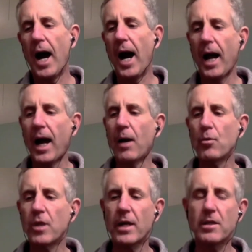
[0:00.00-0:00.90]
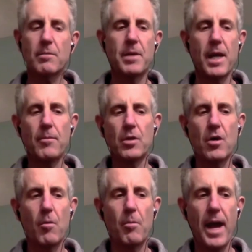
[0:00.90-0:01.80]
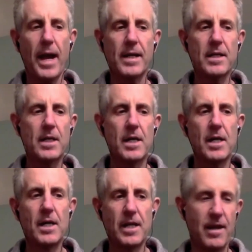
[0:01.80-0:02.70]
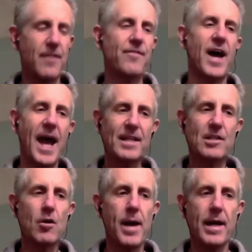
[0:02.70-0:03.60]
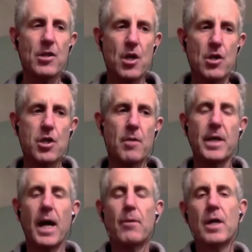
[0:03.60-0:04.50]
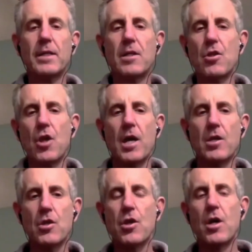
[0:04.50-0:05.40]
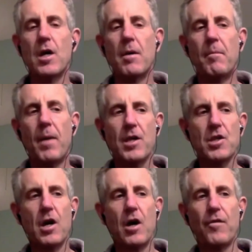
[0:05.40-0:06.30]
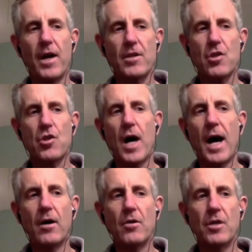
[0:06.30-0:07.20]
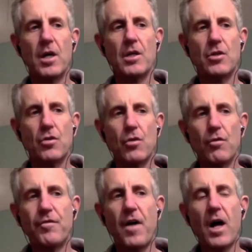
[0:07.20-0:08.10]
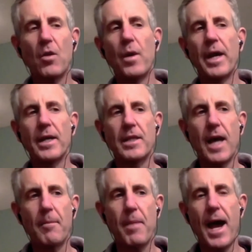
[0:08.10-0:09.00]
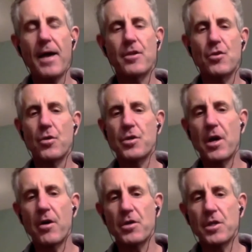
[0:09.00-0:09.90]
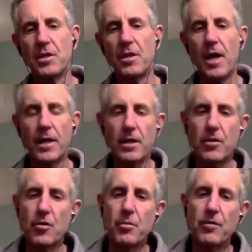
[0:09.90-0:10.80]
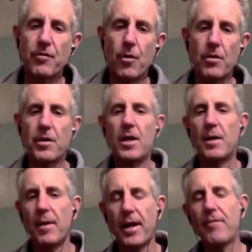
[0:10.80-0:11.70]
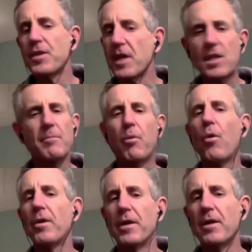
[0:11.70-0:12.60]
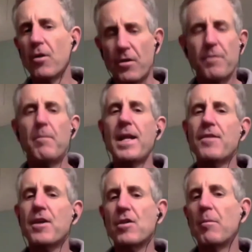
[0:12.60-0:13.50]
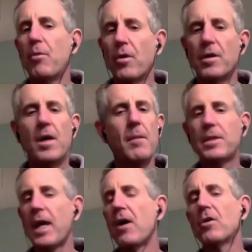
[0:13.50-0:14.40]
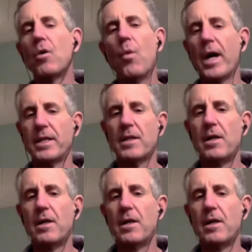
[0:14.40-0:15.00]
I would like to be able to go back. If I had to go back and change something, I would like to change myself as a child to following that path that George Harrison and others put forth. But everything's important, or many things are important, but they all can wait.